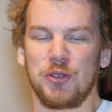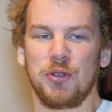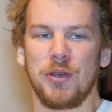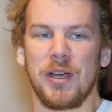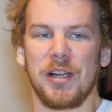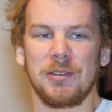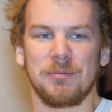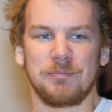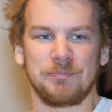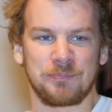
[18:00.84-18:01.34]

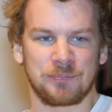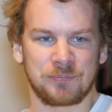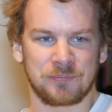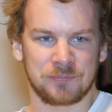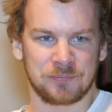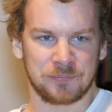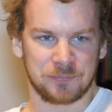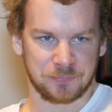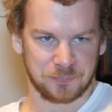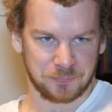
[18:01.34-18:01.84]
Duel.
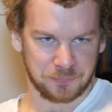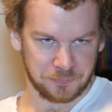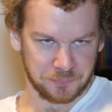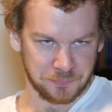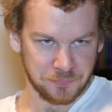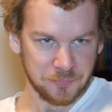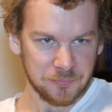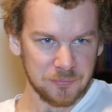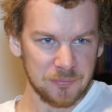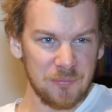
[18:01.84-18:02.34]

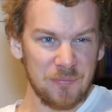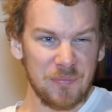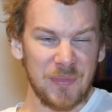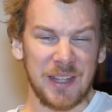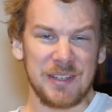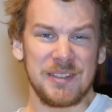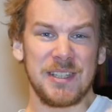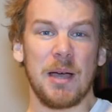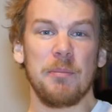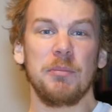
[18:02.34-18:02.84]

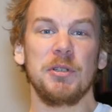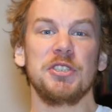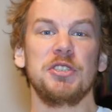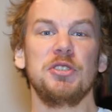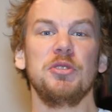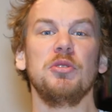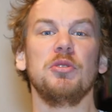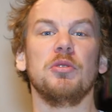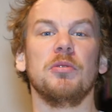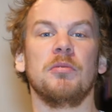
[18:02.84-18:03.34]
Number
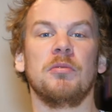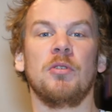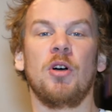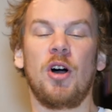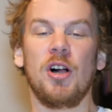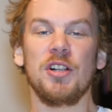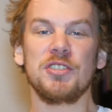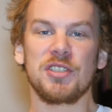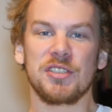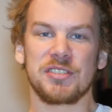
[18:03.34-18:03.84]
2,
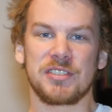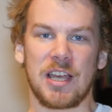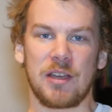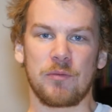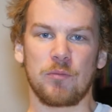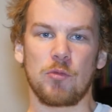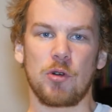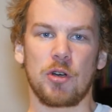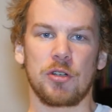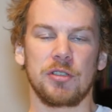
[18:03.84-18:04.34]
also
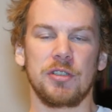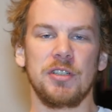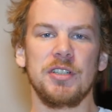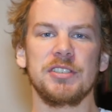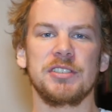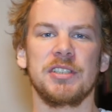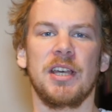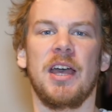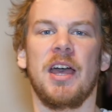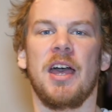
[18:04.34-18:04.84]
Seven
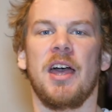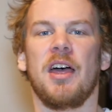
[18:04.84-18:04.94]
Wonders.